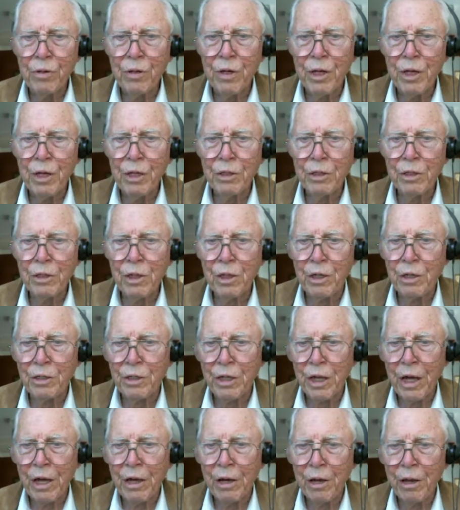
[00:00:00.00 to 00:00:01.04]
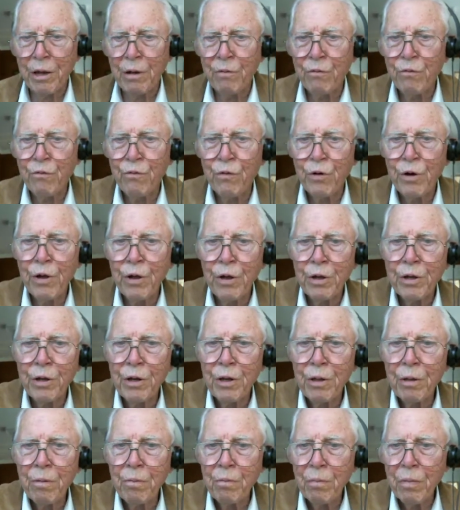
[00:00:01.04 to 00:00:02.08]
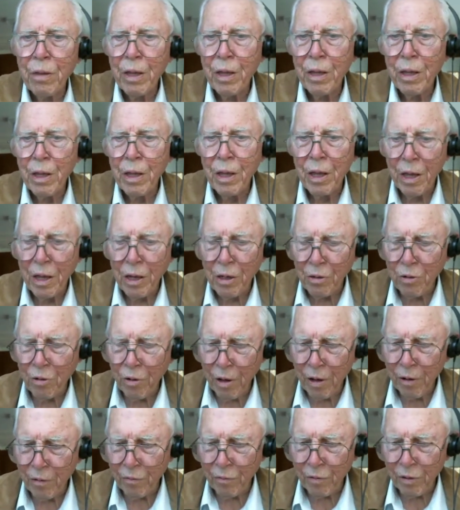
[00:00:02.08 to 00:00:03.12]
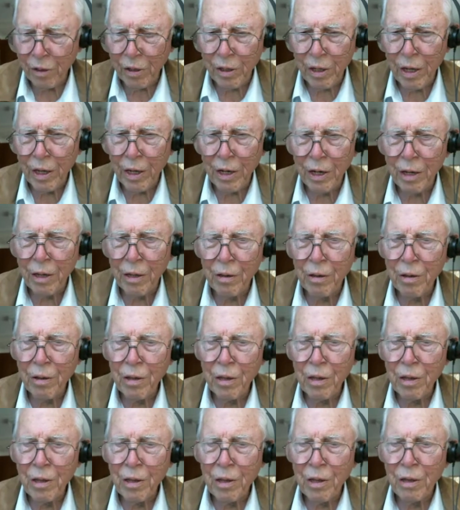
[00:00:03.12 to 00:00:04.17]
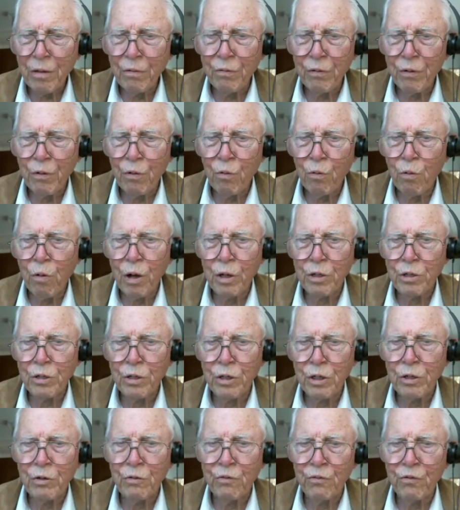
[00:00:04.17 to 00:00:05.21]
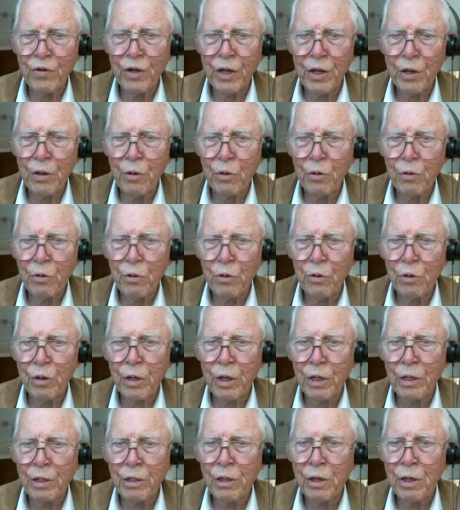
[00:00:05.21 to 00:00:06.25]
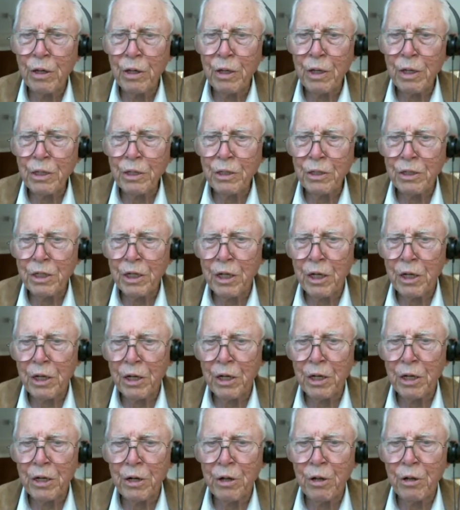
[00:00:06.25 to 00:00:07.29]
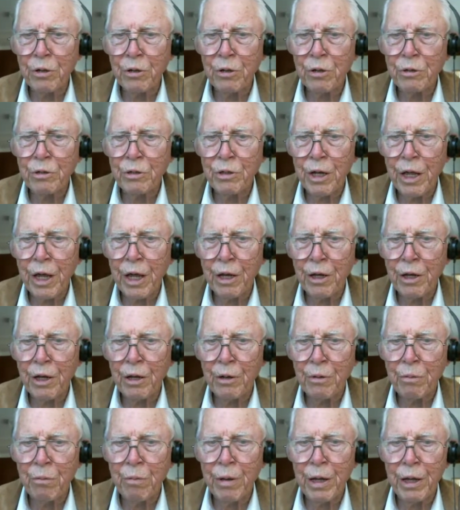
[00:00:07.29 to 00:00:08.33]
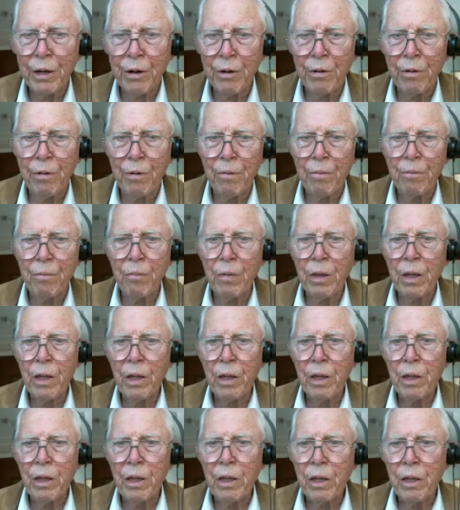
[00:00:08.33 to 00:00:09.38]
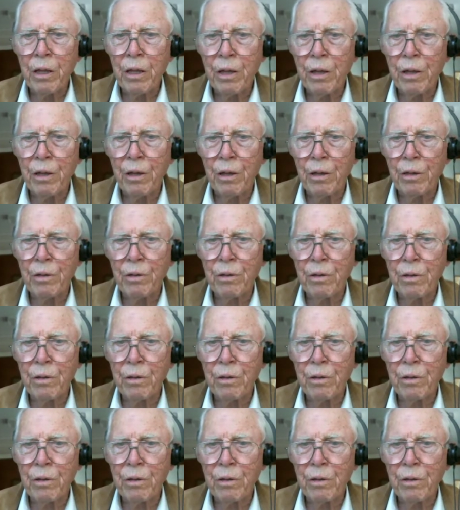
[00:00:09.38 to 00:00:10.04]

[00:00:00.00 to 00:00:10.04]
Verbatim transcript: disc is out in front, and you have to kind of, if you watch this video, you can see it and understand it better. Uh,